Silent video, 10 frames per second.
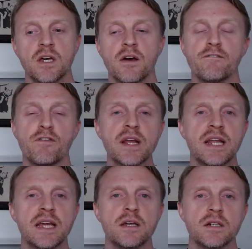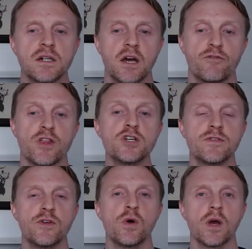Finally, for those of
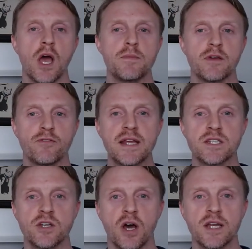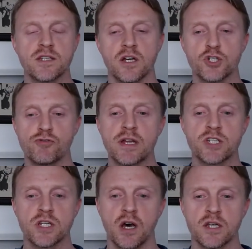you who are aiming for 8 and 9, our stretch
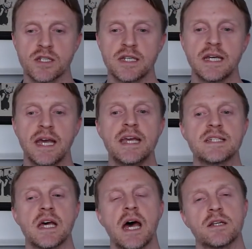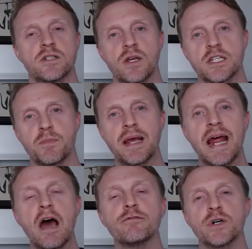task is to explain
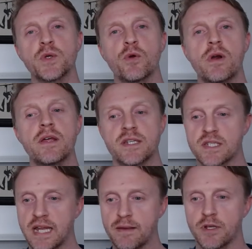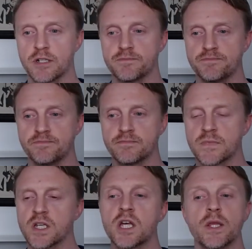how far you agree with this statement.
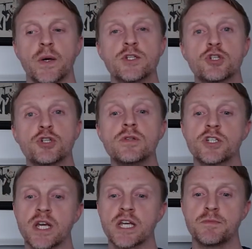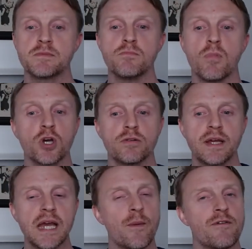Though it's true that Shakespeare's mockery,
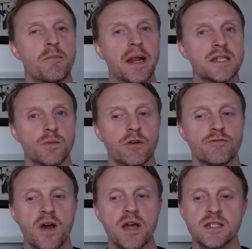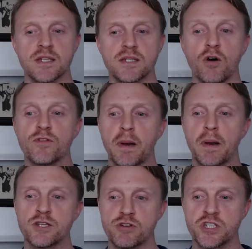however blatant one finds it, of the play's
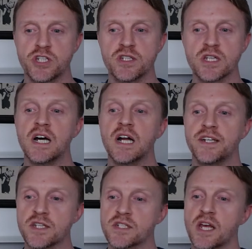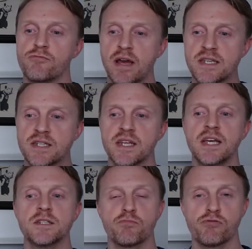Christians doesn't erase its
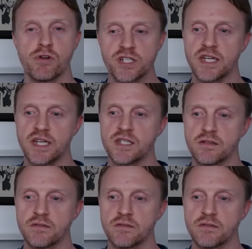prejudice.